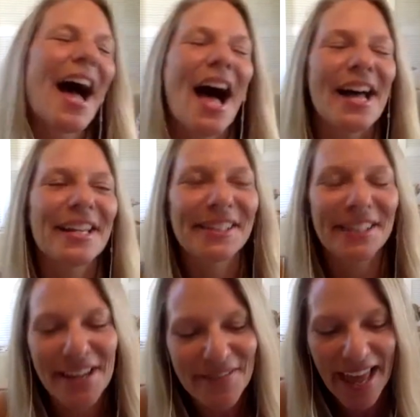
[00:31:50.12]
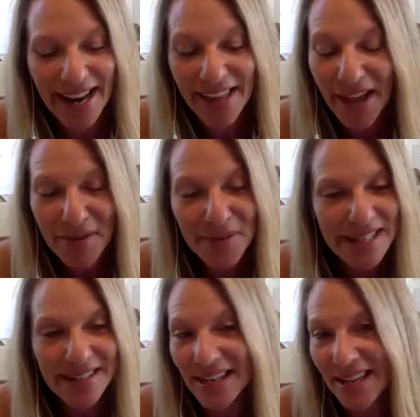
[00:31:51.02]
I love that. And that was
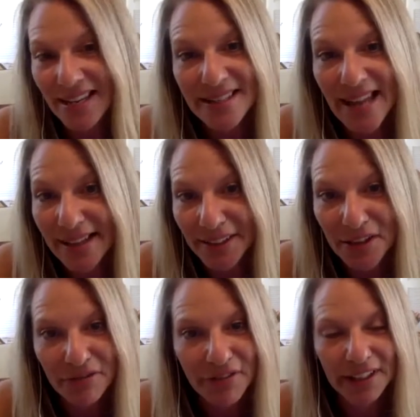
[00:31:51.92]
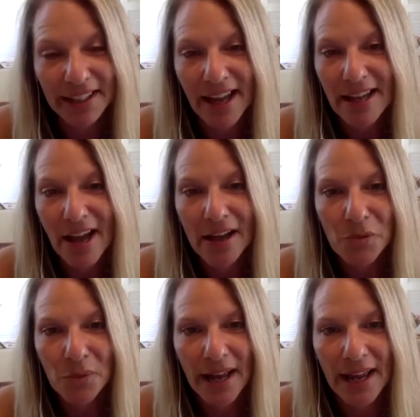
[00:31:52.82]
exactly the feeling I got
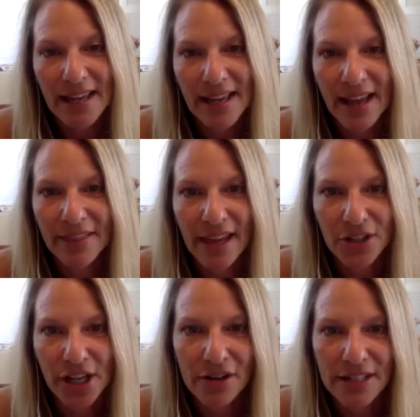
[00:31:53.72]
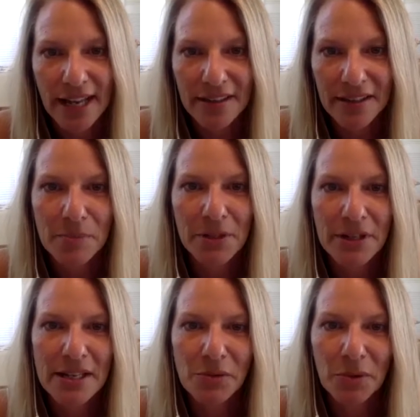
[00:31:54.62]
when I had that shared death
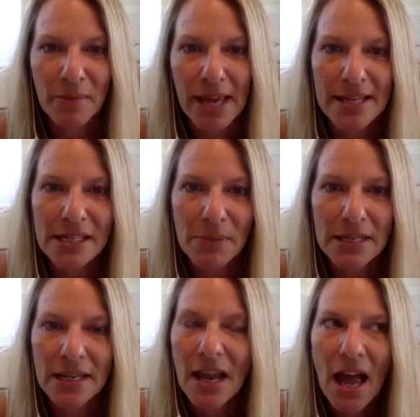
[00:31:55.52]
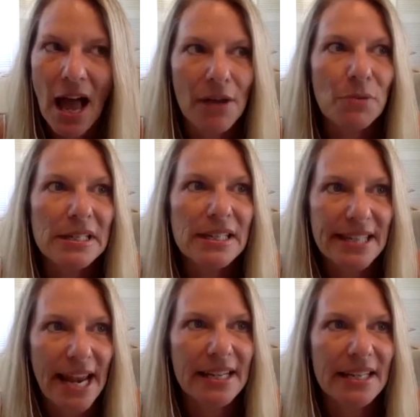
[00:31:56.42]
experience with my husband. I was
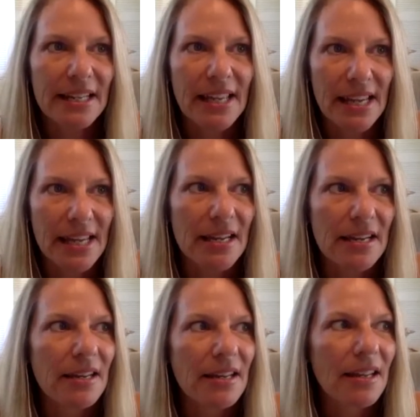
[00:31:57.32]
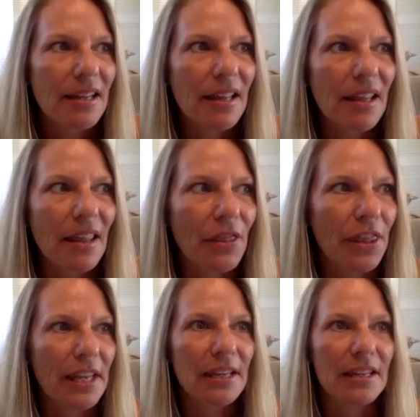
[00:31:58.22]
standing in
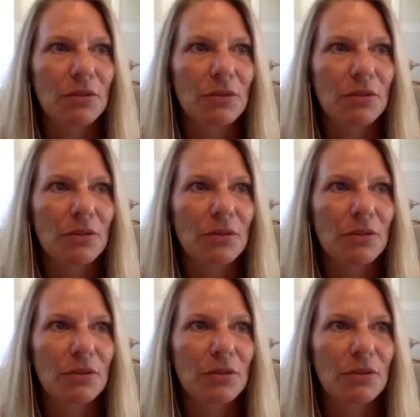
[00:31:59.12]
the